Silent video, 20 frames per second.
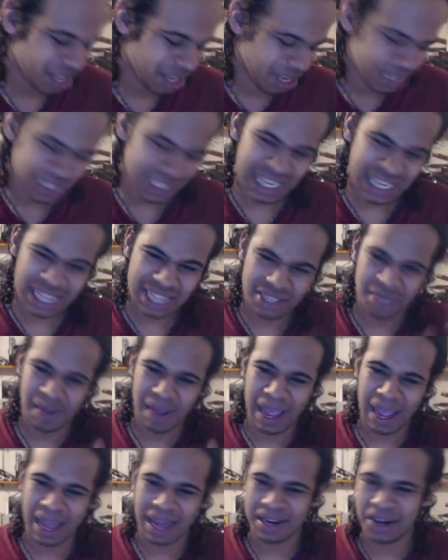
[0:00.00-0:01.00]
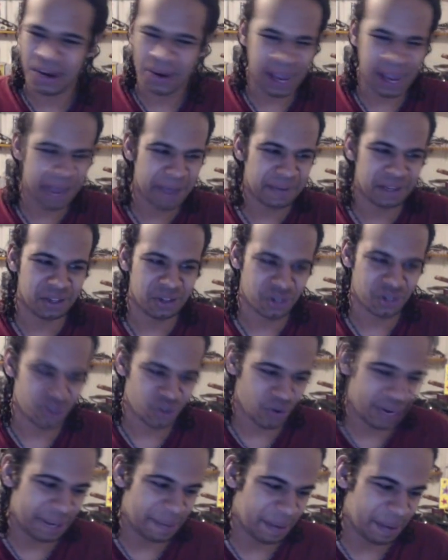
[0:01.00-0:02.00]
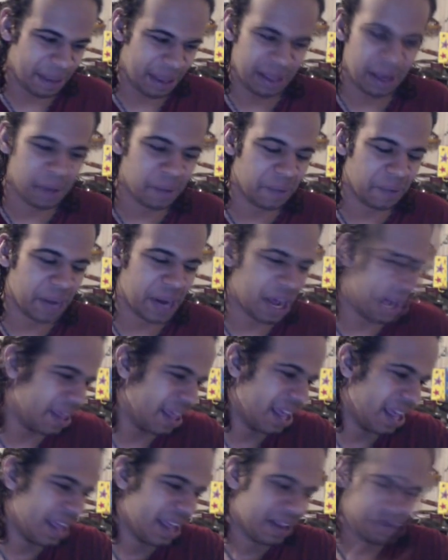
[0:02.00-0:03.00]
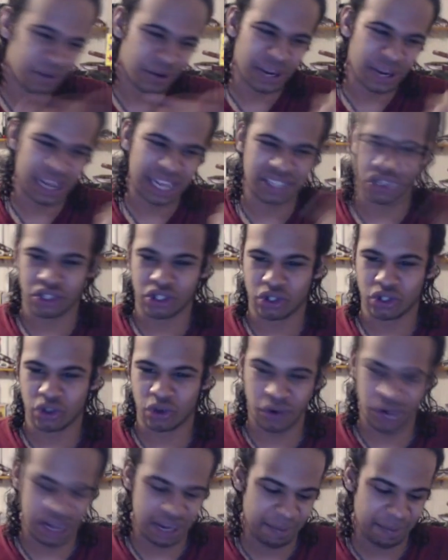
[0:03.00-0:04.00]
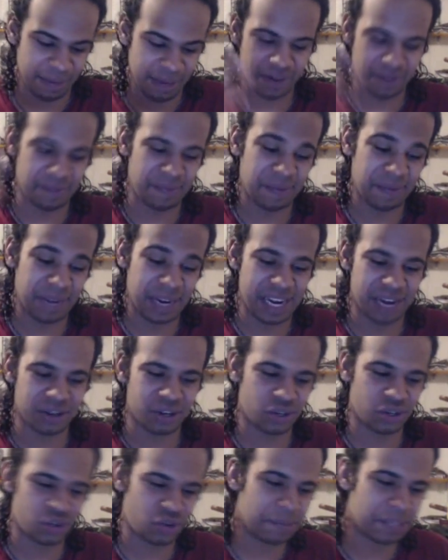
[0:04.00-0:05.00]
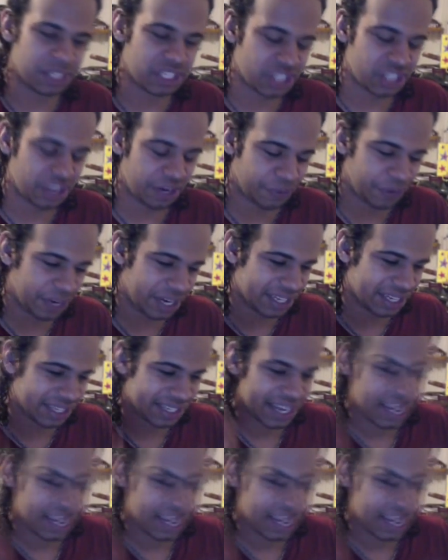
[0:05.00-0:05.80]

It's not too bad, you know, having a little scream every now and then for you guys to scream, hearing your screams and suffering.